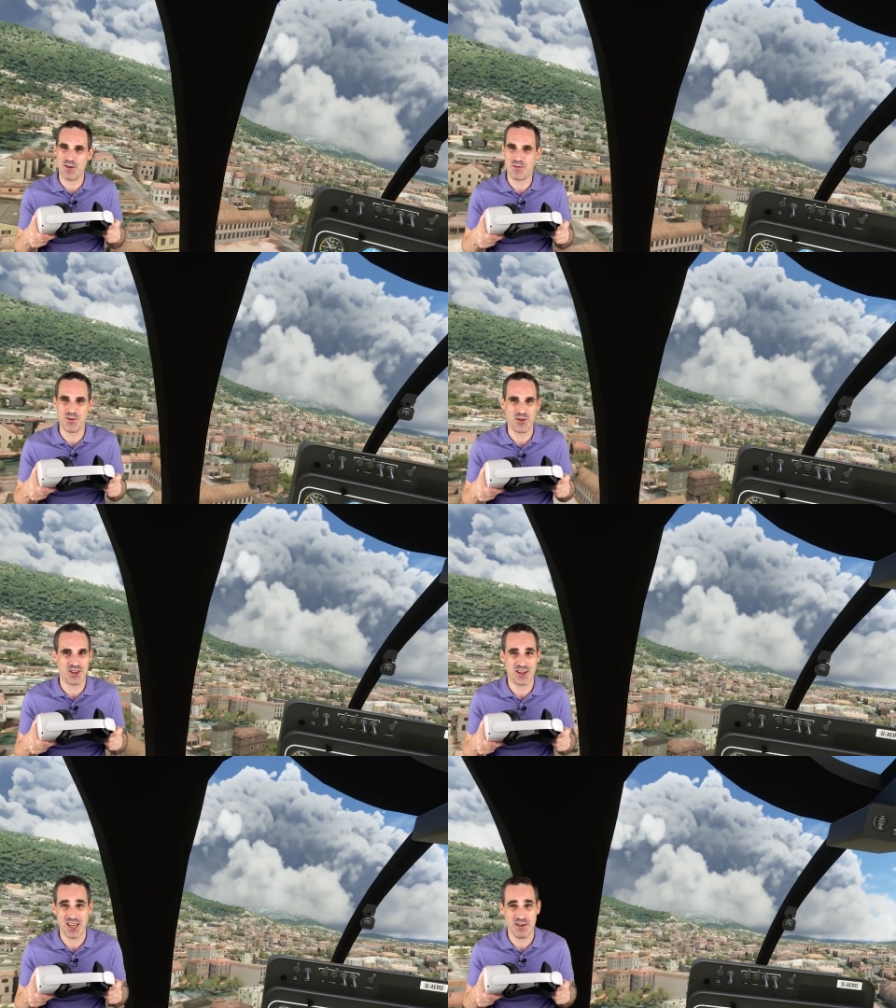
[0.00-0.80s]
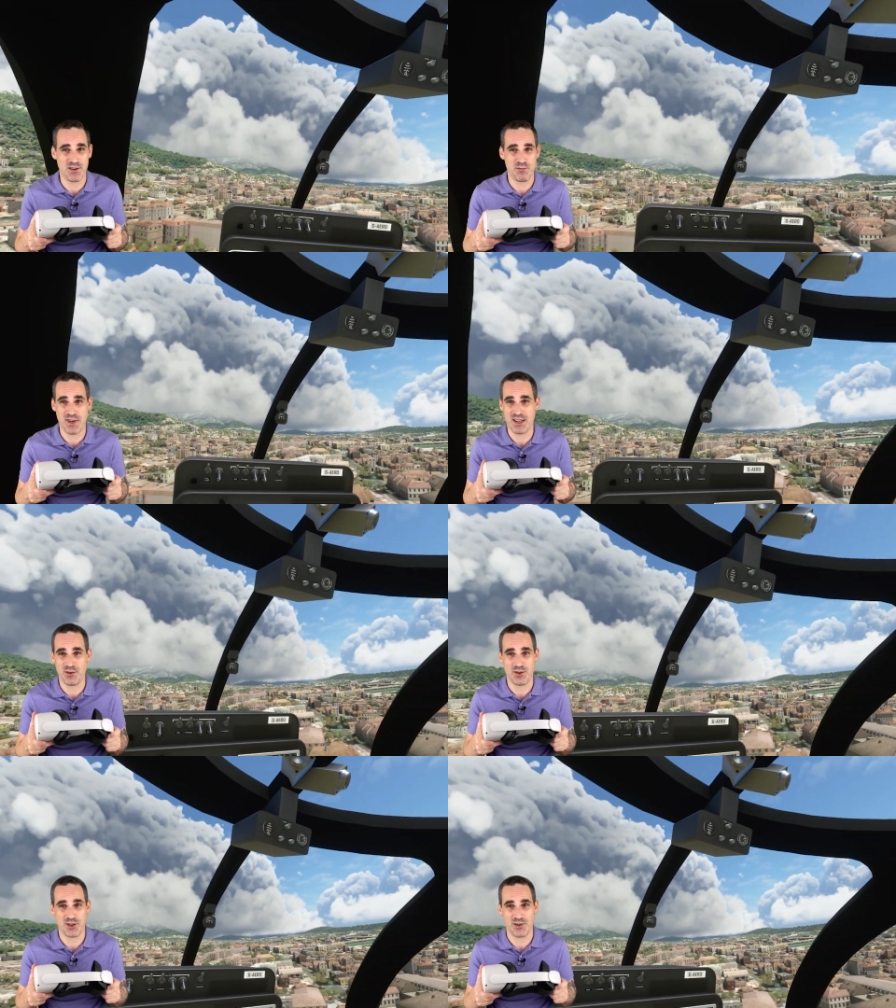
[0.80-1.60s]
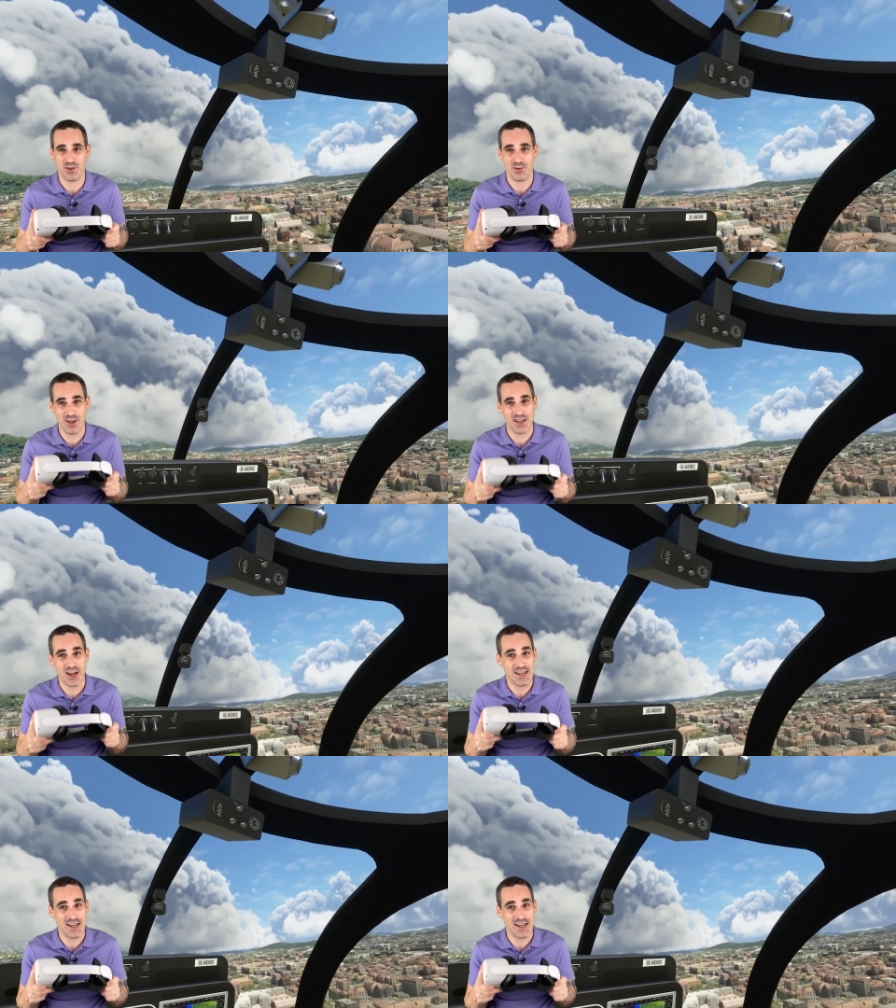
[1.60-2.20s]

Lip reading: up for more than even a minute or two, really.